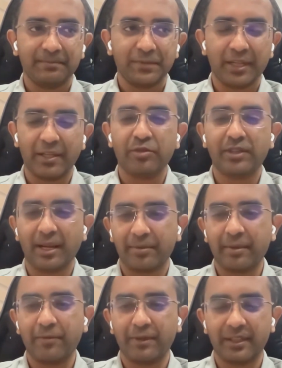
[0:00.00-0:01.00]
So I use
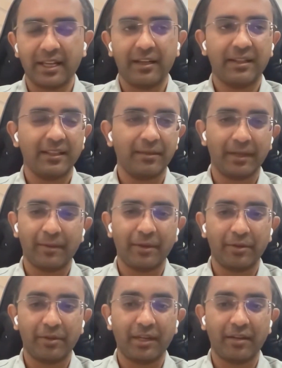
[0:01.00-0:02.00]
TypeScript for that whenever
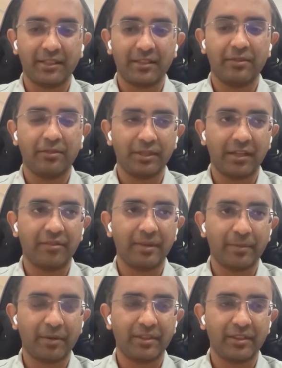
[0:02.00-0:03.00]
you do
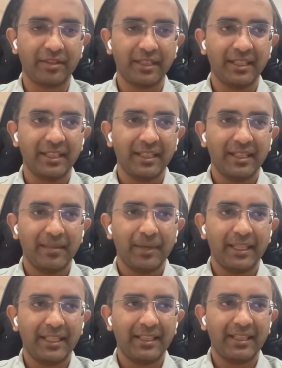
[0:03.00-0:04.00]
JavaScript project.
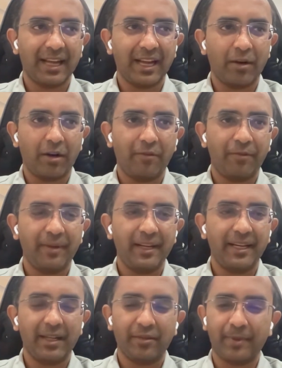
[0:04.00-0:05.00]
But I think off
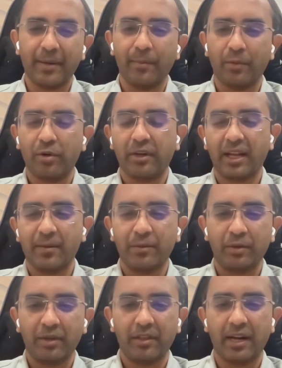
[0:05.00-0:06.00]
late I spend more time
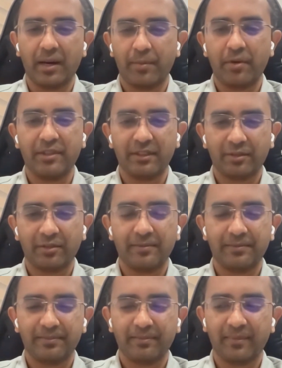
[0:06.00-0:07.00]
doing Dart projects
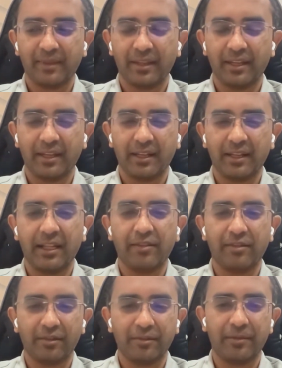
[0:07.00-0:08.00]
and
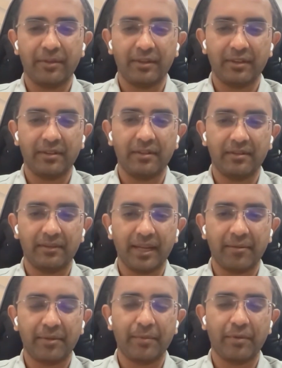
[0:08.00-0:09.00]
less of
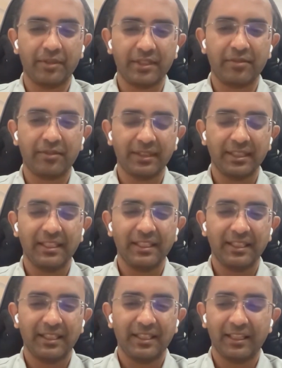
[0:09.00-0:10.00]
TypeScript projects,
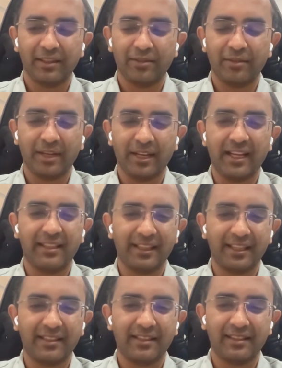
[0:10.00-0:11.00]
and so I like
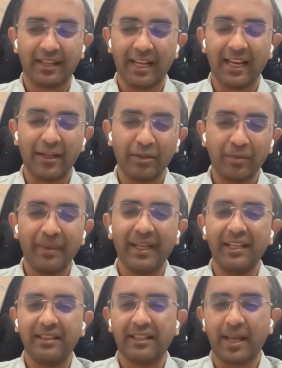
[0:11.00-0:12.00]
that. I like to
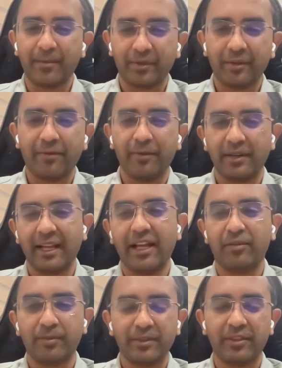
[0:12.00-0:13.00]
be in the type-safe world
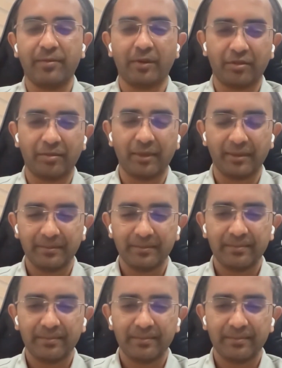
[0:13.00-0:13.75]
as much as possible.